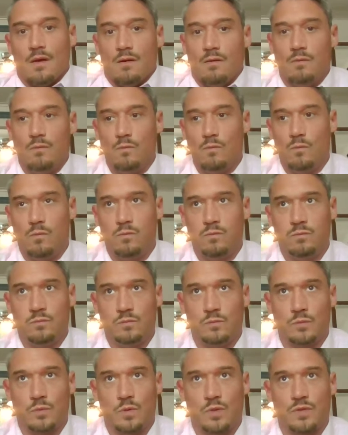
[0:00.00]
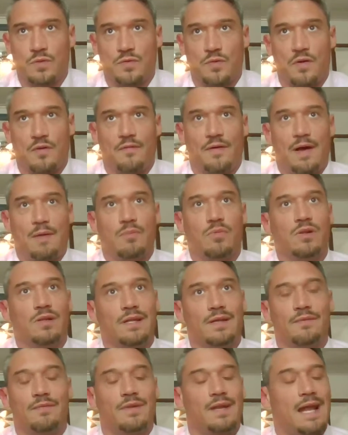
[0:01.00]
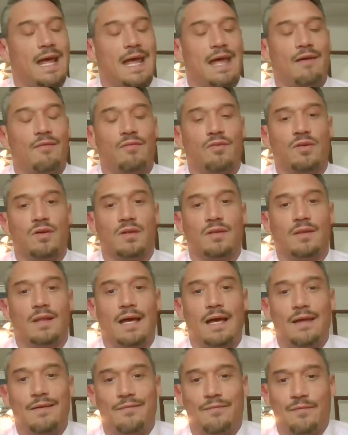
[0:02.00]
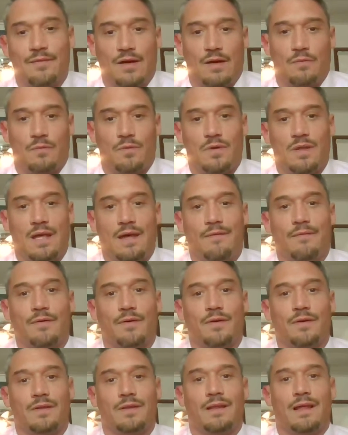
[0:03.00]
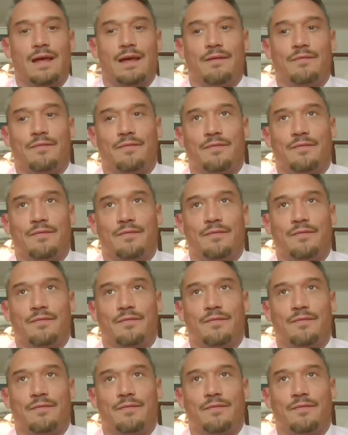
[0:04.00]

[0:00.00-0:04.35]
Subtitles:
So if I believe that I have a good life, I will have a good life.